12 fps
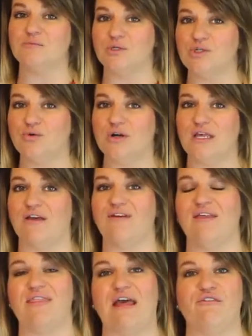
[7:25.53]
majority of
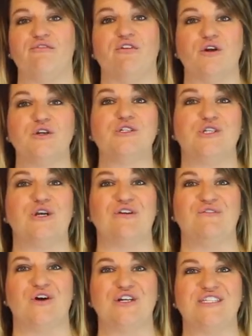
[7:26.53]
it that first year in
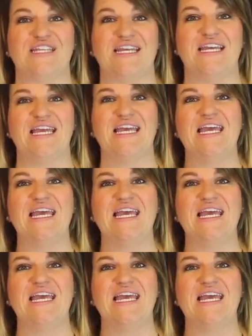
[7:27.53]
varsity.